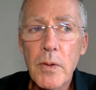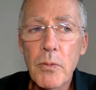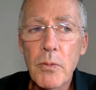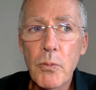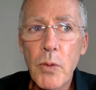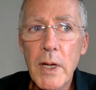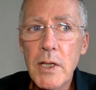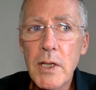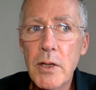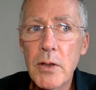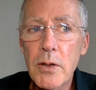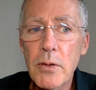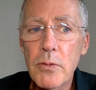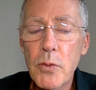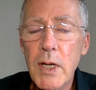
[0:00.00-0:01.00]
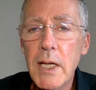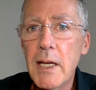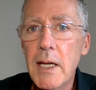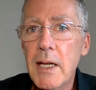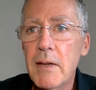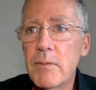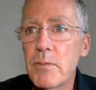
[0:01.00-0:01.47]
when you're
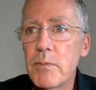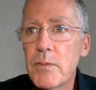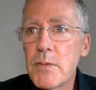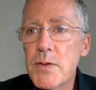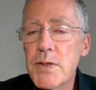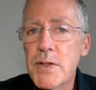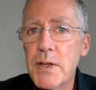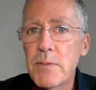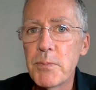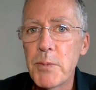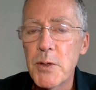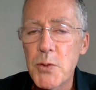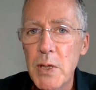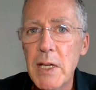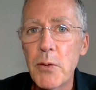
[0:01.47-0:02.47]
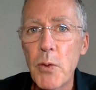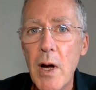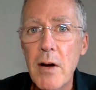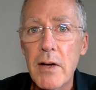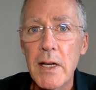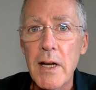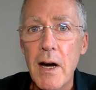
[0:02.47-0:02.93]
really between a
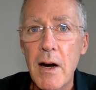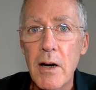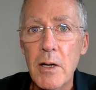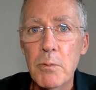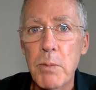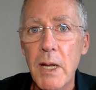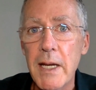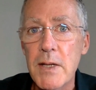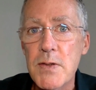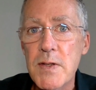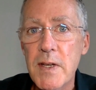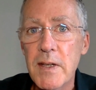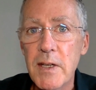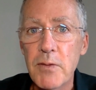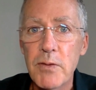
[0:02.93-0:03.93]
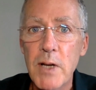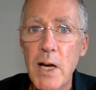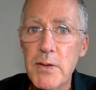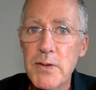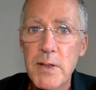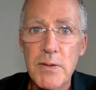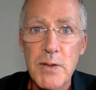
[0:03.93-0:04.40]
rock and a hard place, you've
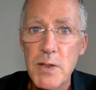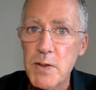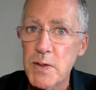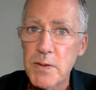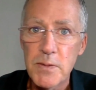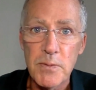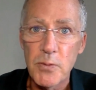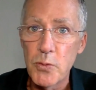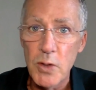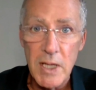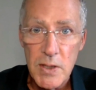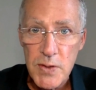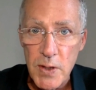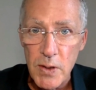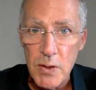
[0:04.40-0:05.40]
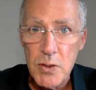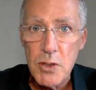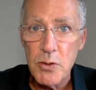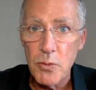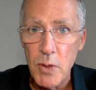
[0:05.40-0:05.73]
got to just research,